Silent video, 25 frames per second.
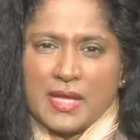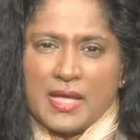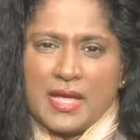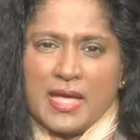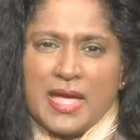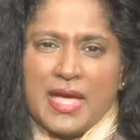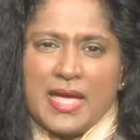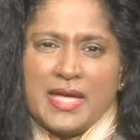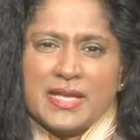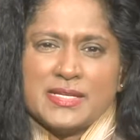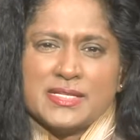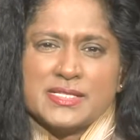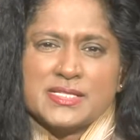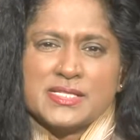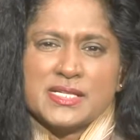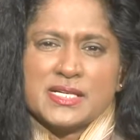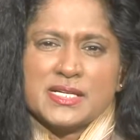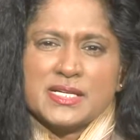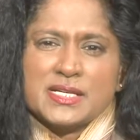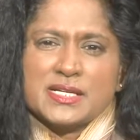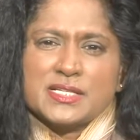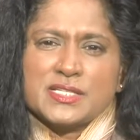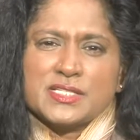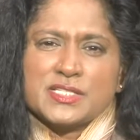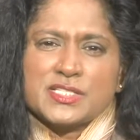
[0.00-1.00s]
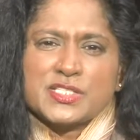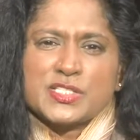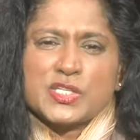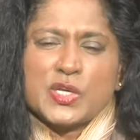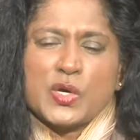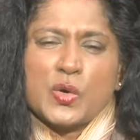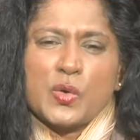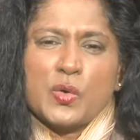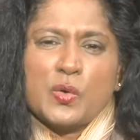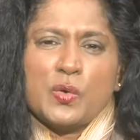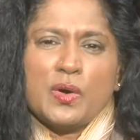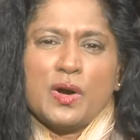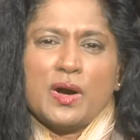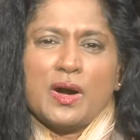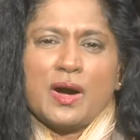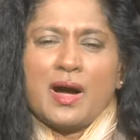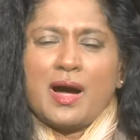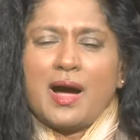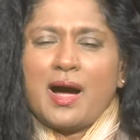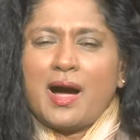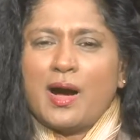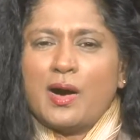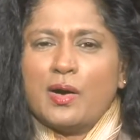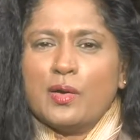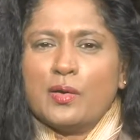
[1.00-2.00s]
And uh, so,
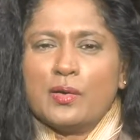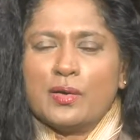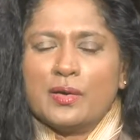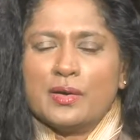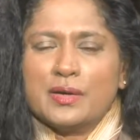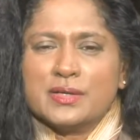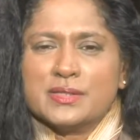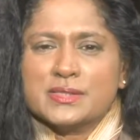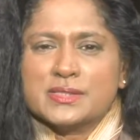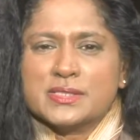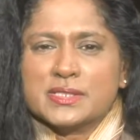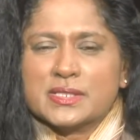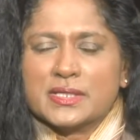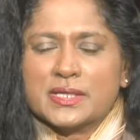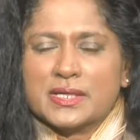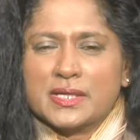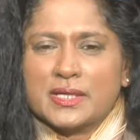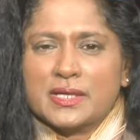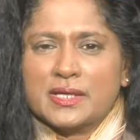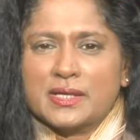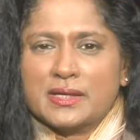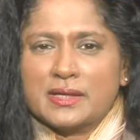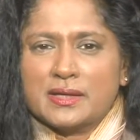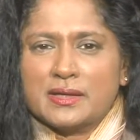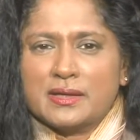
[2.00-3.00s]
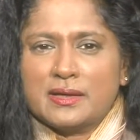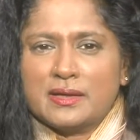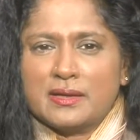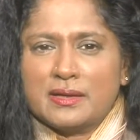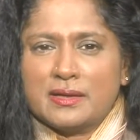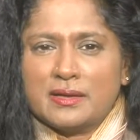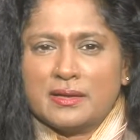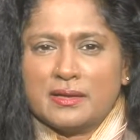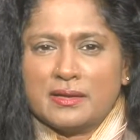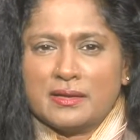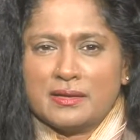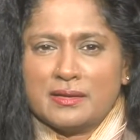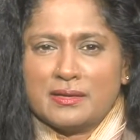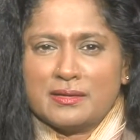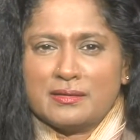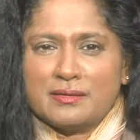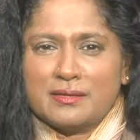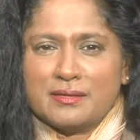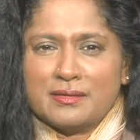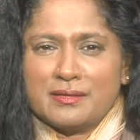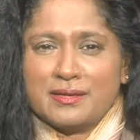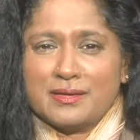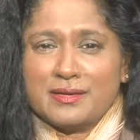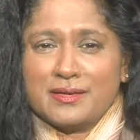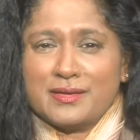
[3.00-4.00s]
how could uh,
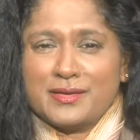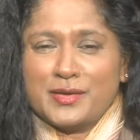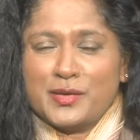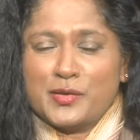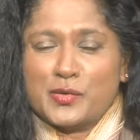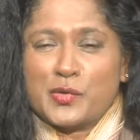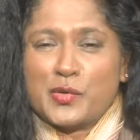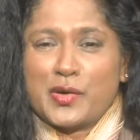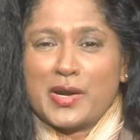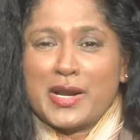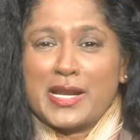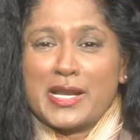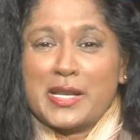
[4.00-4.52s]
uh, Ukraine